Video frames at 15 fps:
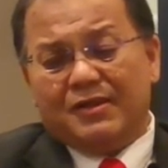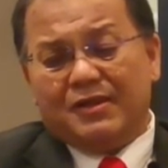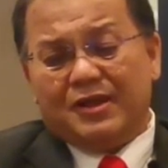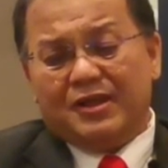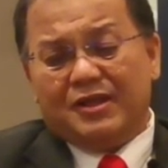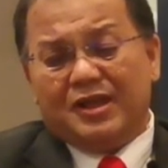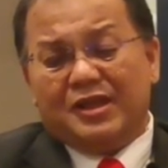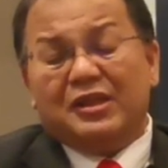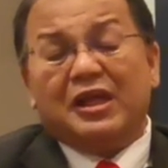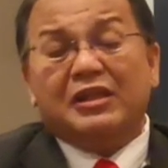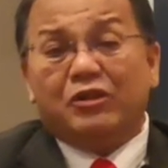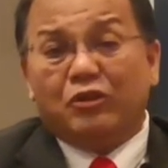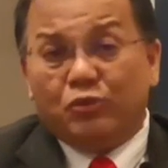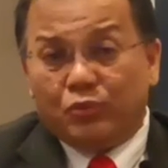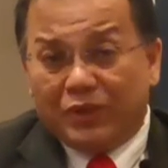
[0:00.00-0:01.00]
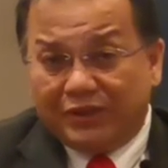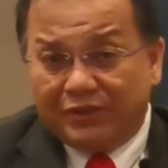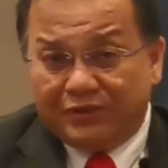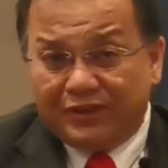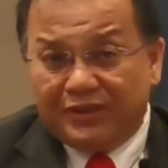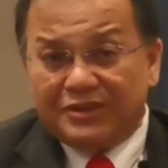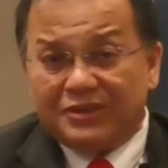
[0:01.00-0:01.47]
in 92
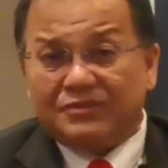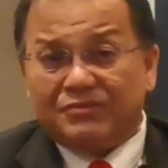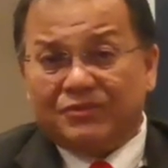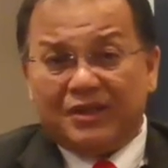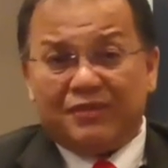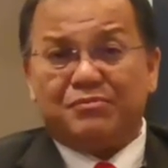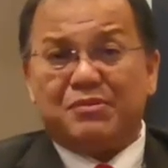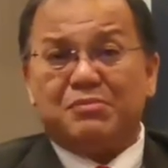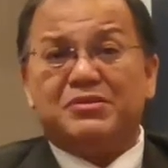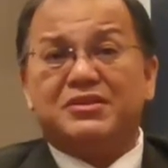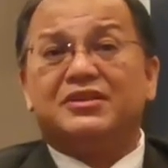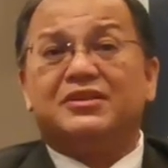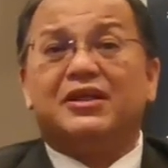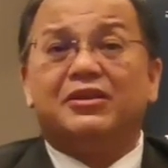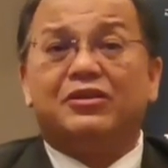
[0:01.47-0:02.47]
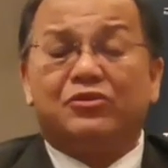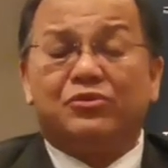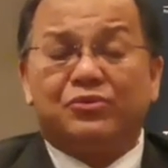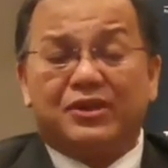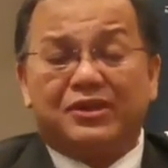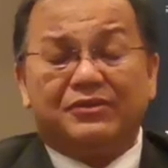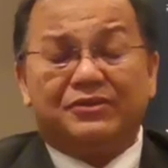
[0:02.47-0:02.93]
countries. We have members in 92
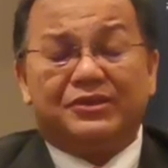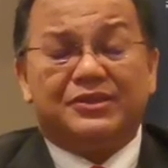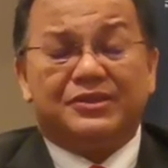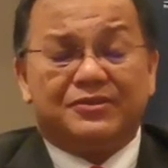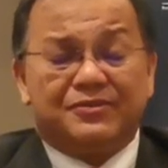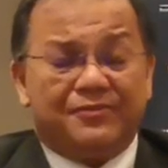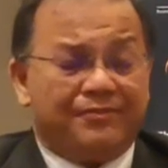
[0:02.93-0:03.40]
countries.